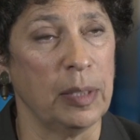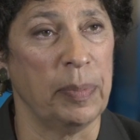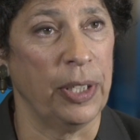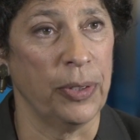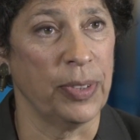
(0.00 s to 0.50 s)
has
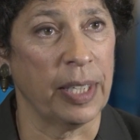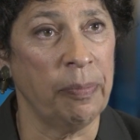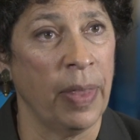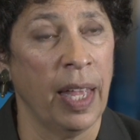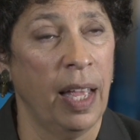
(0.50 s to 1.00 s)
been using
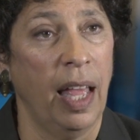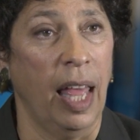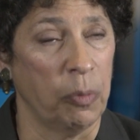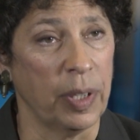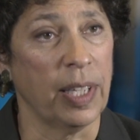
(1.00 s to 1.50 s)

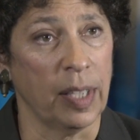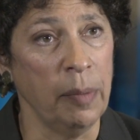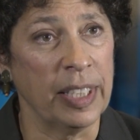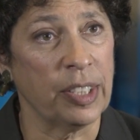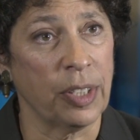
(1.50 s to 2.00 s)
and what the
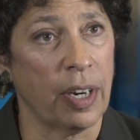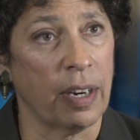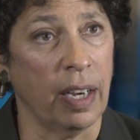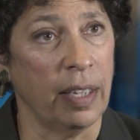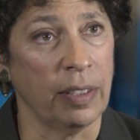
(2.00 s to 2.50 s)
limits
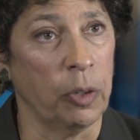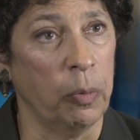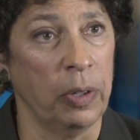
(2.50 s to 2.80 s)
are. On and